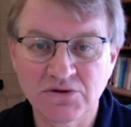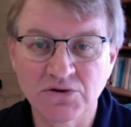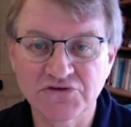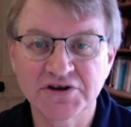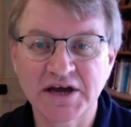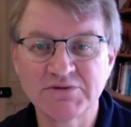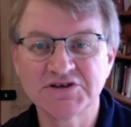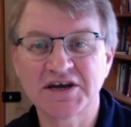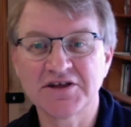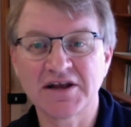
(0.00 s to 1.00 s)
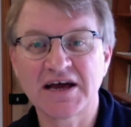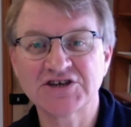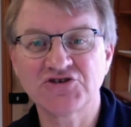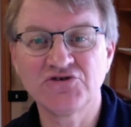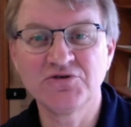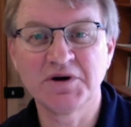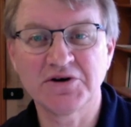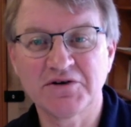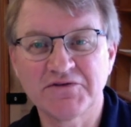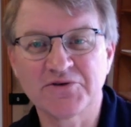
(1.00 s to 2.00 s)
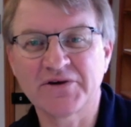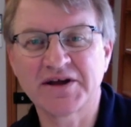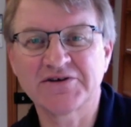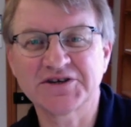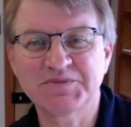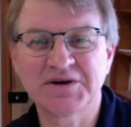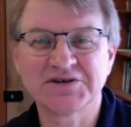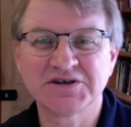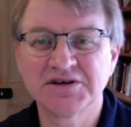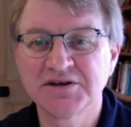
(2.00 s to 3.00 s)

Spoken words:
Well, today we say the last Uber off the rank, I suppose.